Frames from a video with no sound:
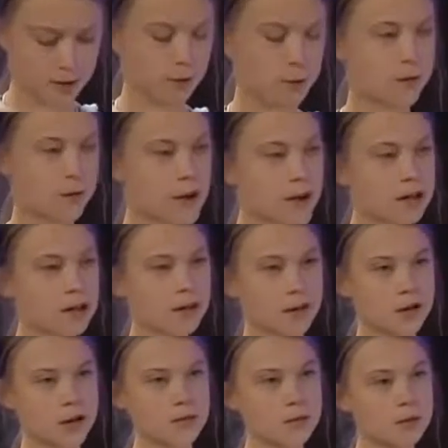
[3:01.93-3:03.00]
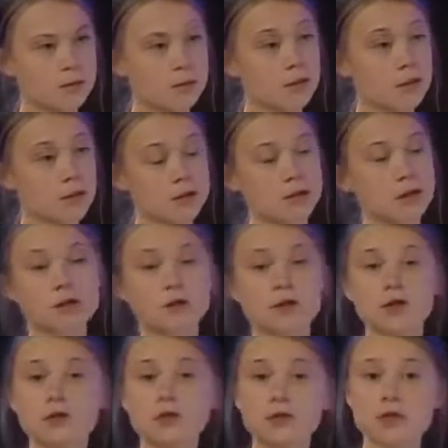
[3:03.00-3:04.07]
to fail the commitments
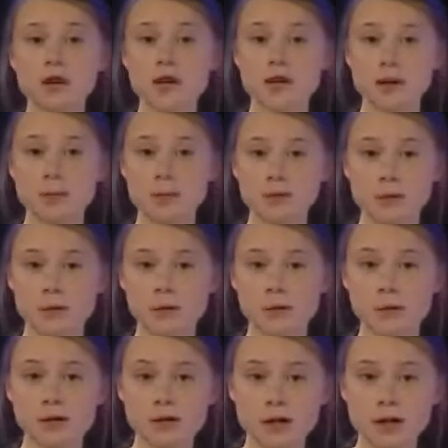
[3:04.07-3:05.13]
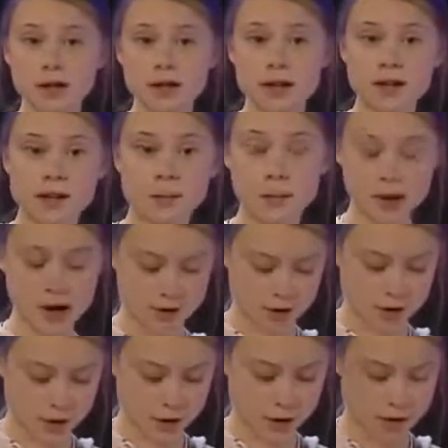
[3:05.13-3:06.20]
you signed up for in the
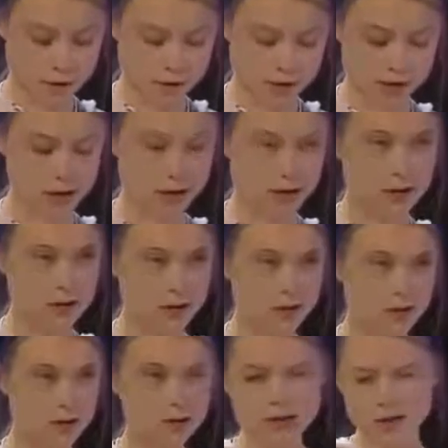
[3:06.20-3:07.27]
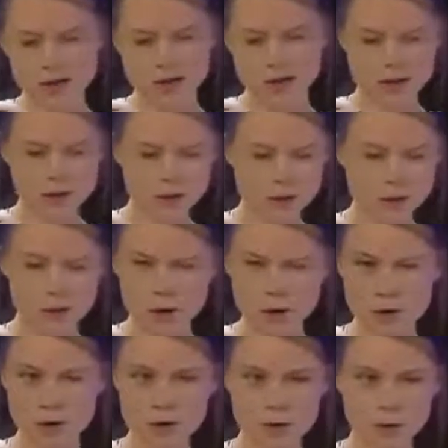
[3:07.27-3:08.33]
Paris Agreement doesn't seem to
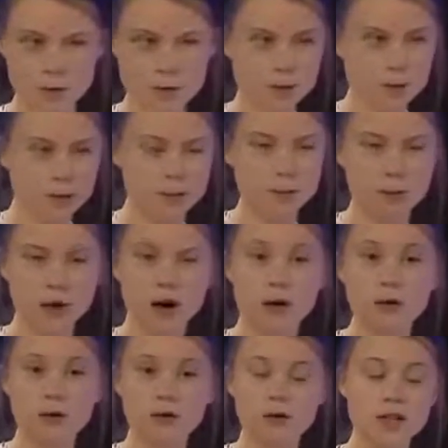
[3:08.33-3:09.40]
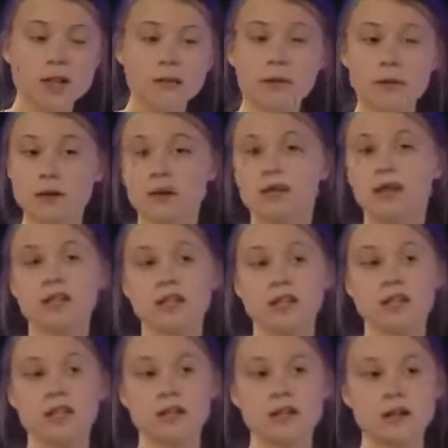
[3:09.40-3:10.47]
bother the people in power even the
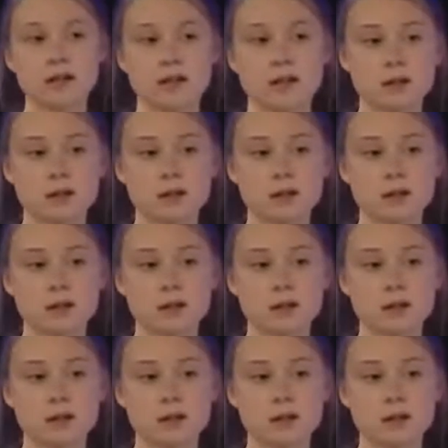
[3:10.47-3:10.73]
least.